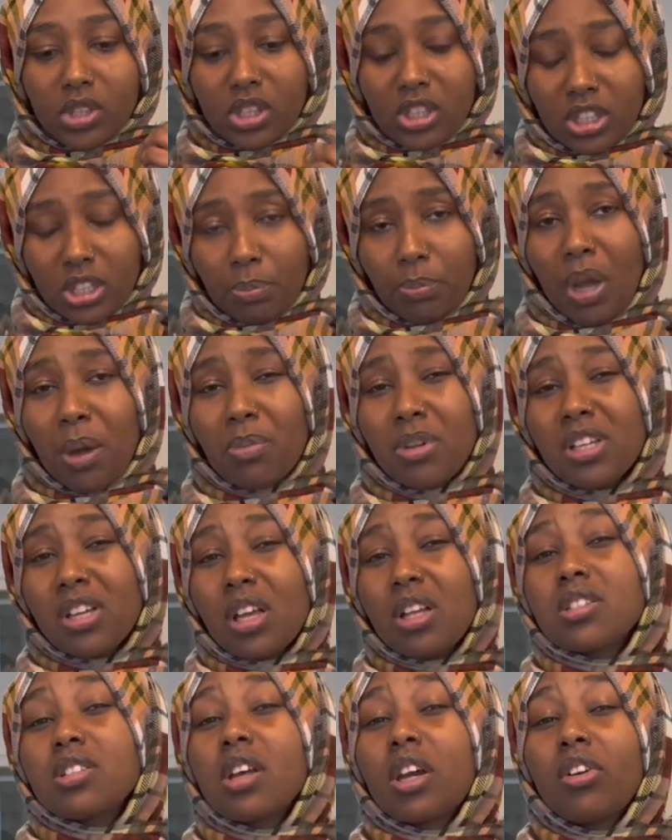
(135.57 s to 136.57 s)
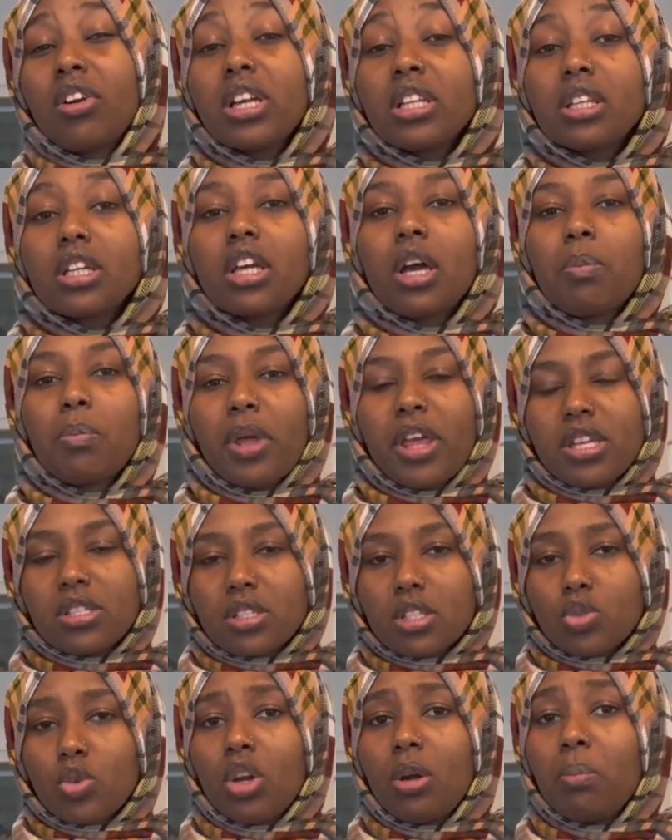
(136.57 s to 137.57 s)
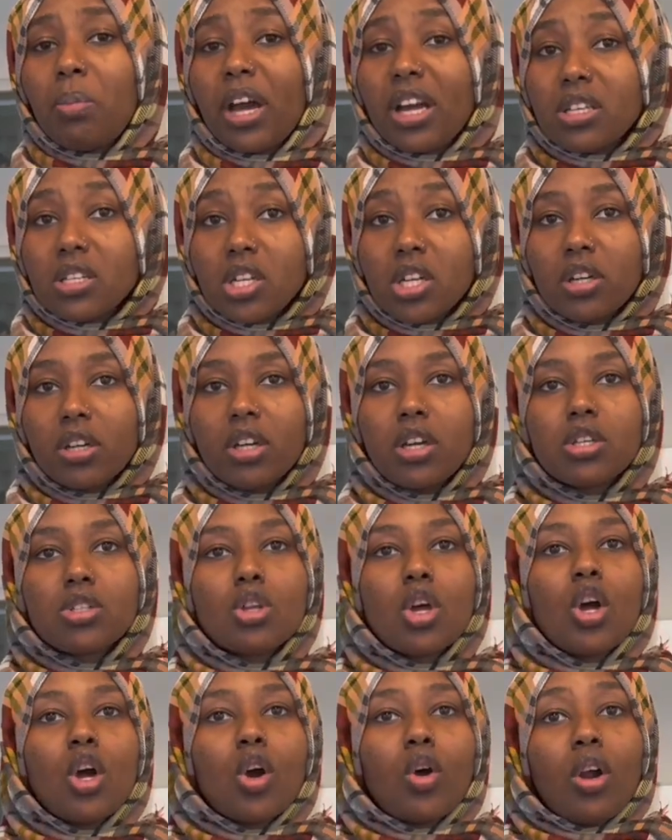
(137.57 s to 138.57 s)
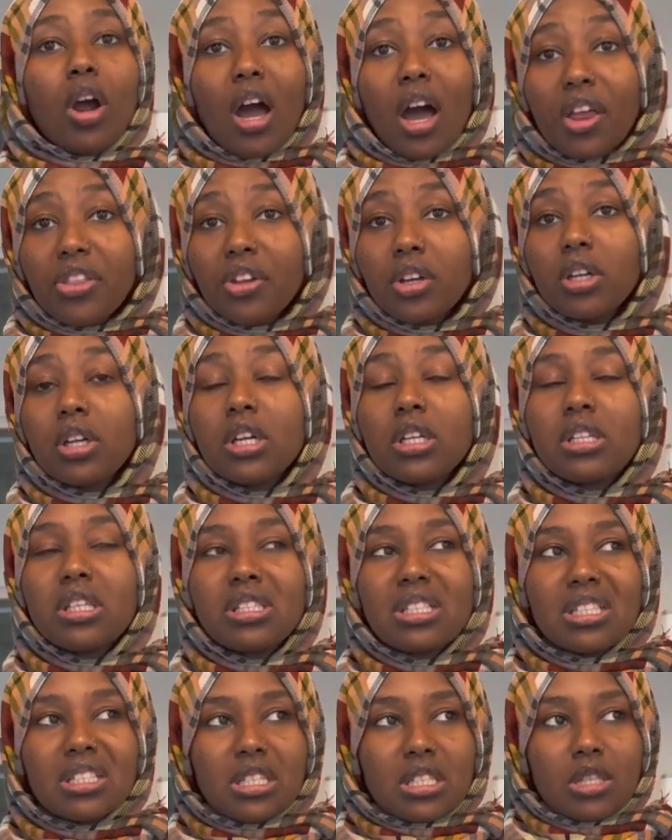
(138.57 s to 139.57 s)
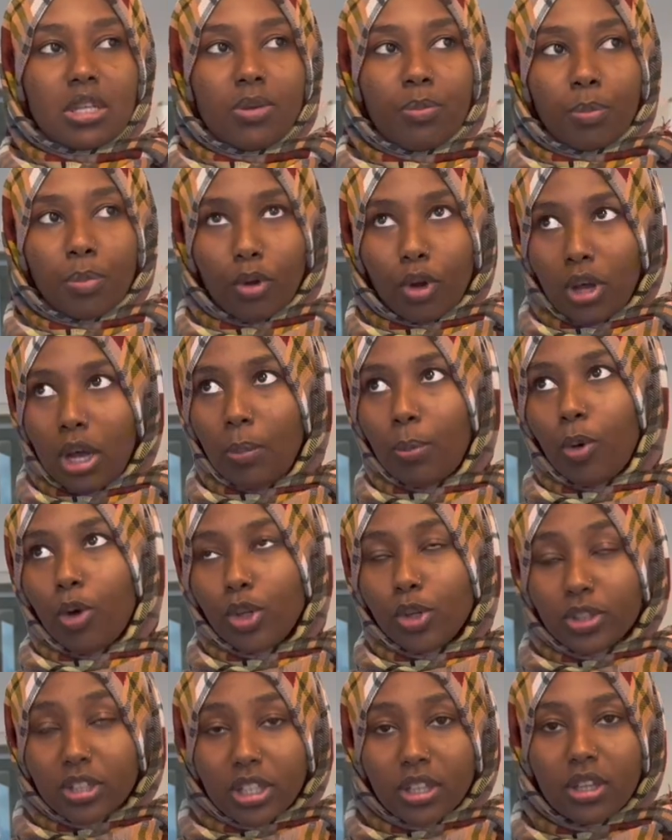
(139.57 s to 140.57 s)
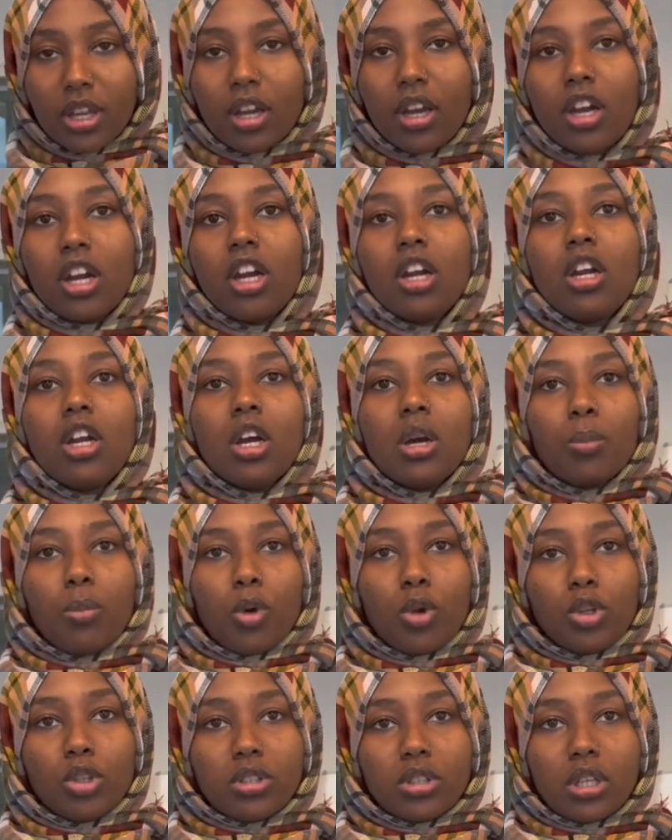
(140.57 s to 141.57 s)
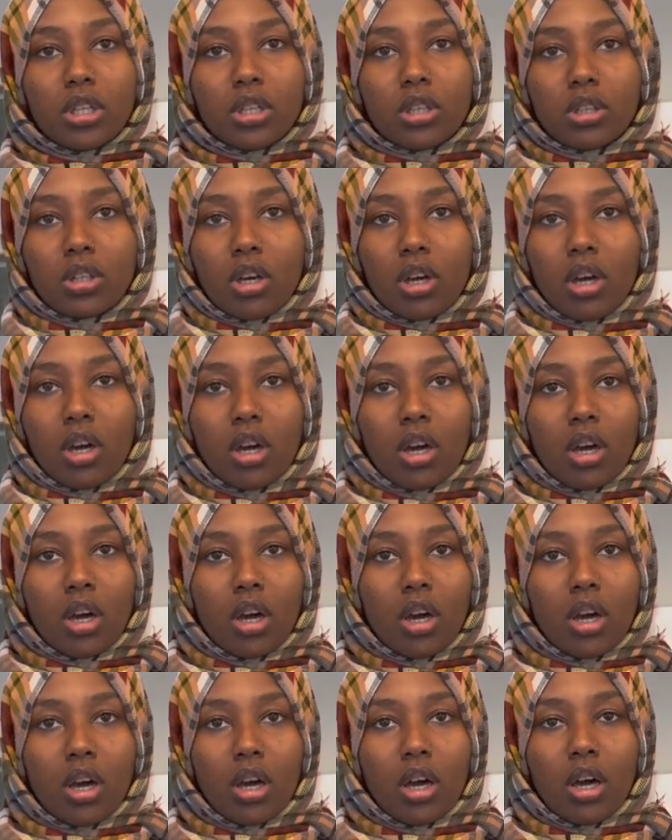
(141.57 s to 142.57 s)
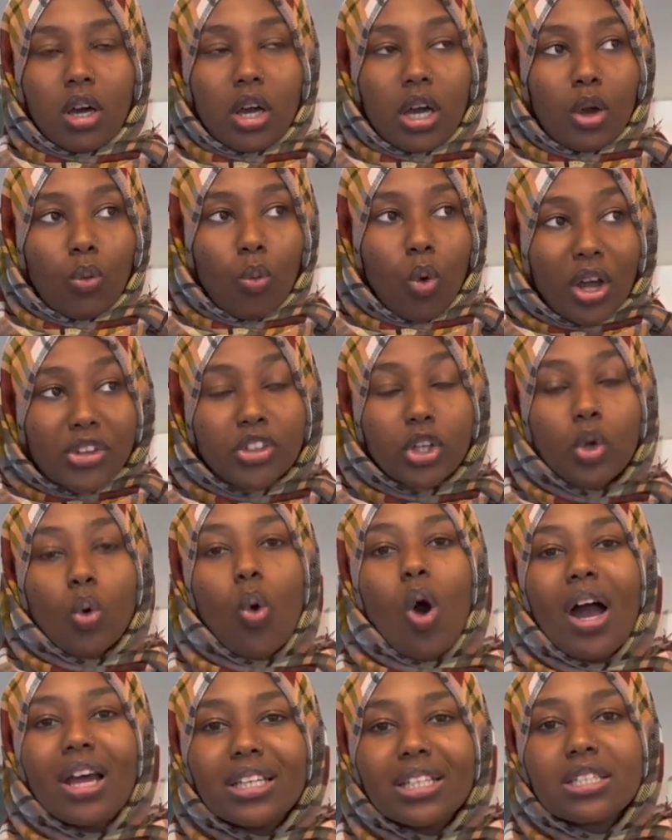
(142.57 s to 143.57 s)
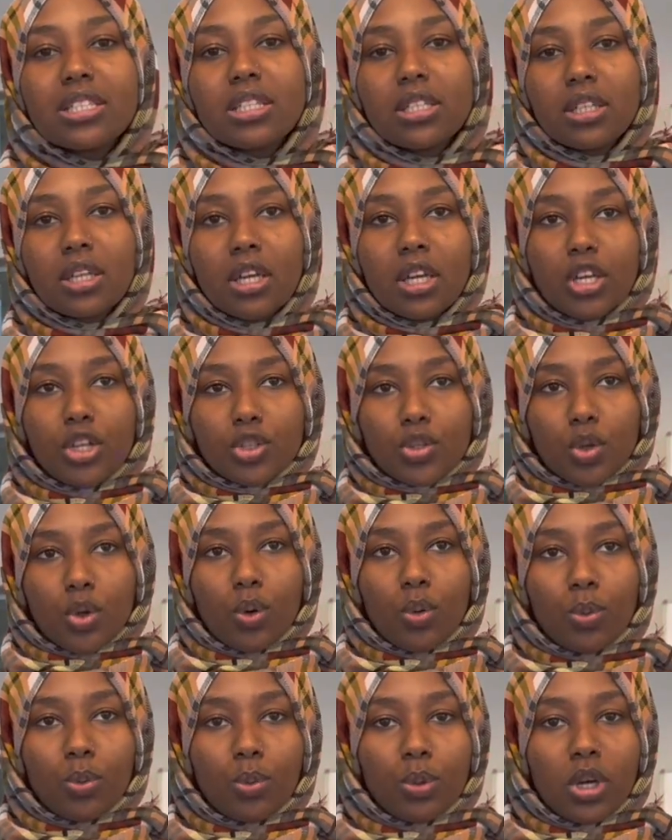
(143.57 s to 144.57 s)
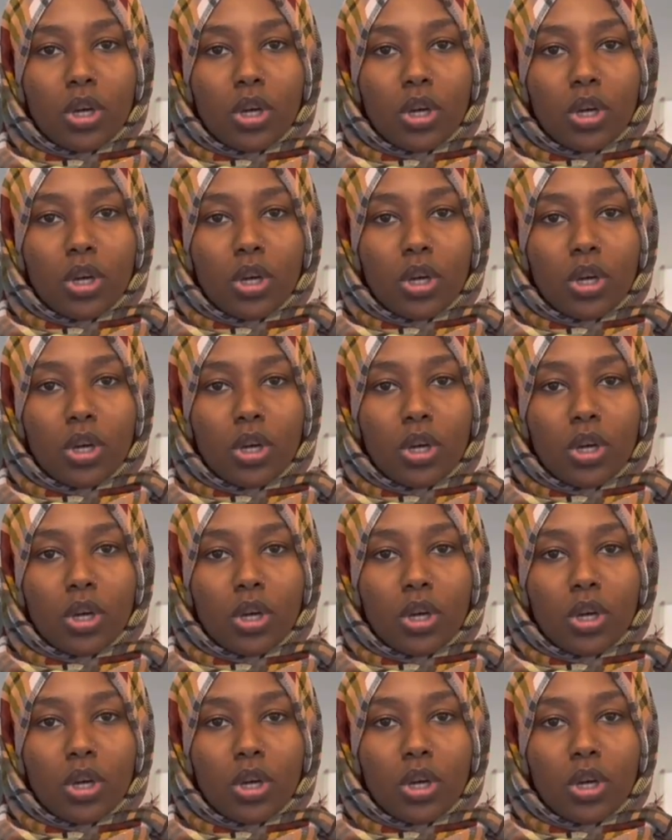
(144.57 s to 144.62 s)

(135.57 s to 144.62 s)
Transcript: the public health, creating a pieces or bacteria or other diseases, polluting the air, polluting the water quality. So